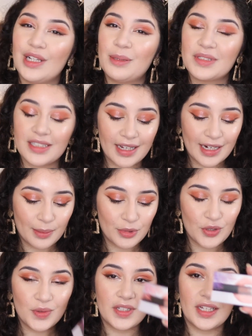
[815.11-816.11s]
lips today, I'm
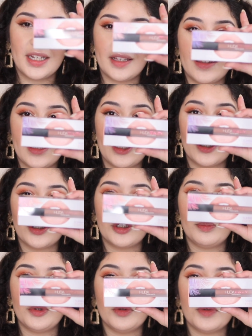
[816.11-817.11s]
using the
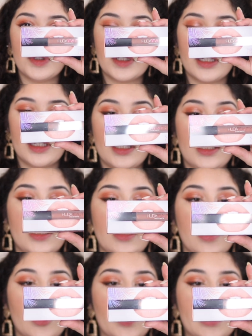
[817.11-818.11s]
Huda Beauty
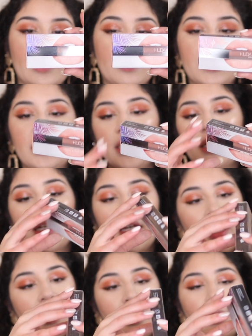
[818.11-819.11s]
liquid lipstick
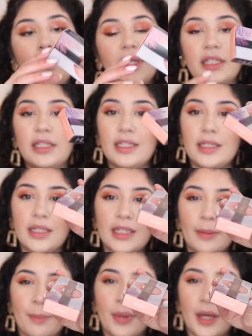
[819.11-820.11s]
in
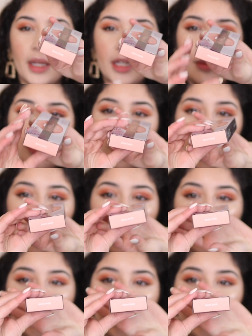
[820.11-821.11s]
Bikini Babe,
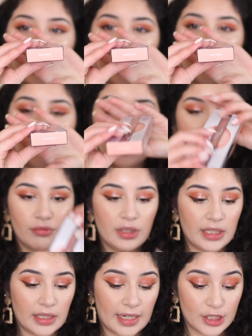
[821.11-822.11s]
which is a
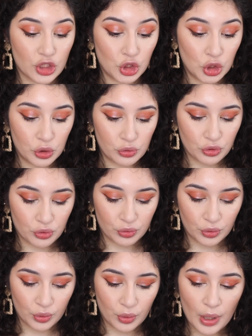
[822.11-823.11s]
really nice
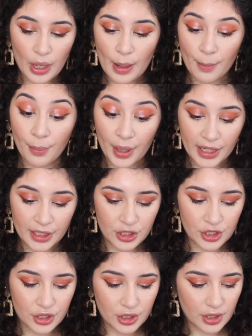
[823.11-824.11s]
neutral
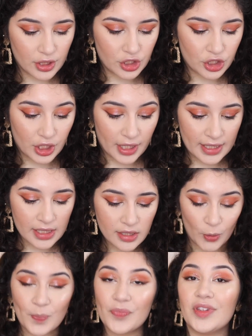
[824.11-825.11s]
beige shade.
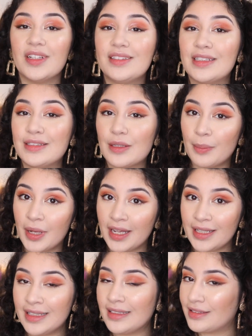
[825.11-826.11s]
This is
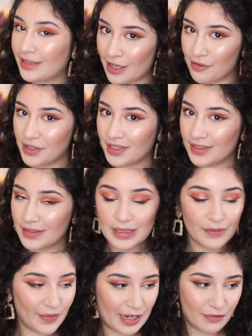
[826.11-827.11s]
Bailey Sarian's
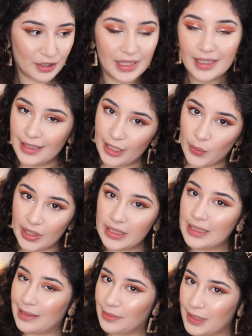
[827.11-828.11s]
favorite liquid
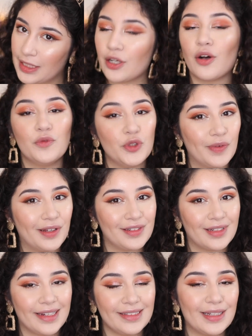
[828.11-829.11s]
lipstick of
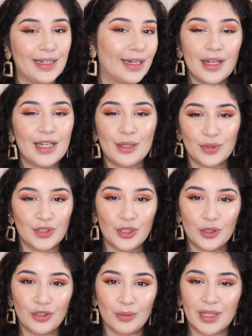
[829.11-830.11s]
2019. It was
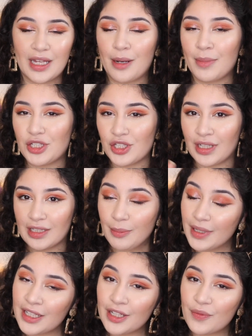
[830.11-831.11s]
the YouTuber that I mentioned at the
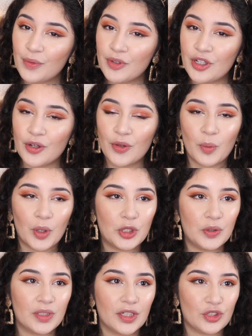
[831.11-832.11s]
beginning of the video, the one
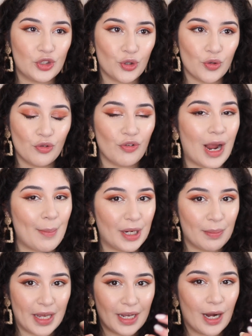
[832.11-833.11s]
who does true crime and
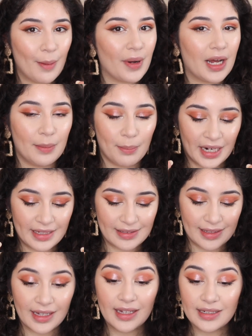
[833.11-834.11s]
makeup and binds
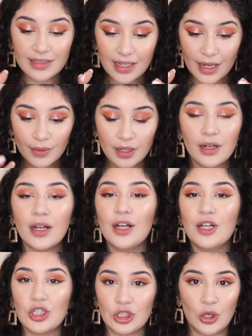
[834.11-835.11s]
it together.
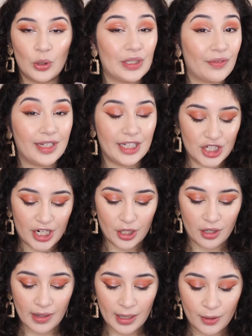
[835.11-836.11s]
So definitely check
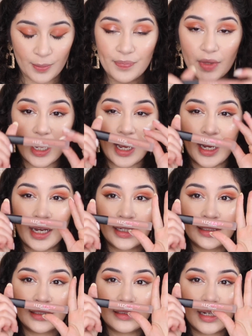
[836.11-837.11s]
her out.
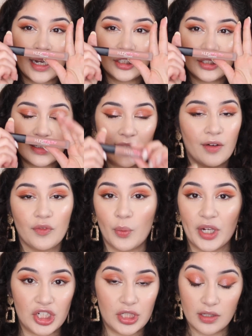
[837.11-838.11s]
And I just love the
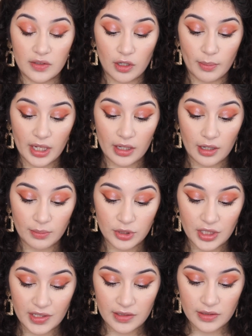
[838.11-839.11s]
way she does her makeup.
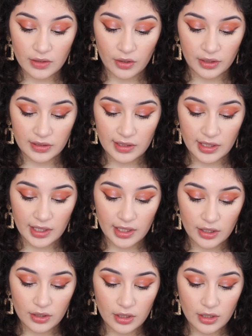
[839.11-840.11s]
She's
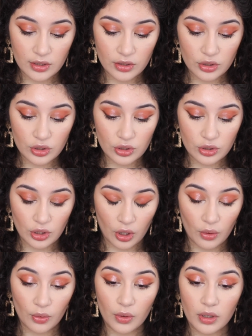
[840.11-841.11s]
honestly
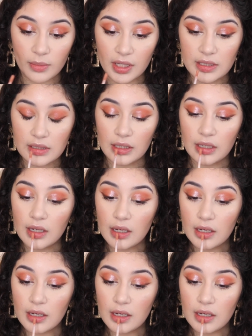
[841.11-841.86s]
so amazing.